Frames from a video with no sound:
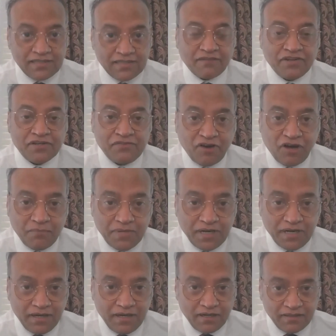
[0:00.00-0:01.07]
suffered from
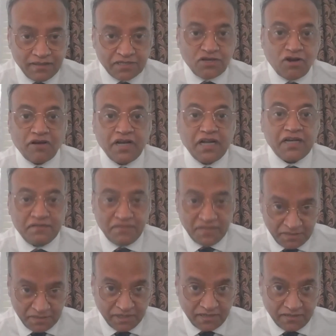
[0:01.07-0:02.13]
these cognitive
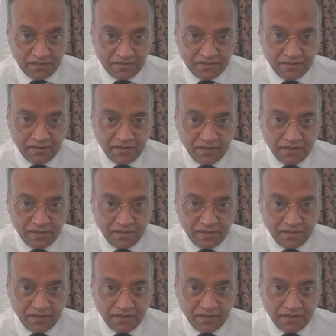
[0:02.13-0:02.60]
disabilities.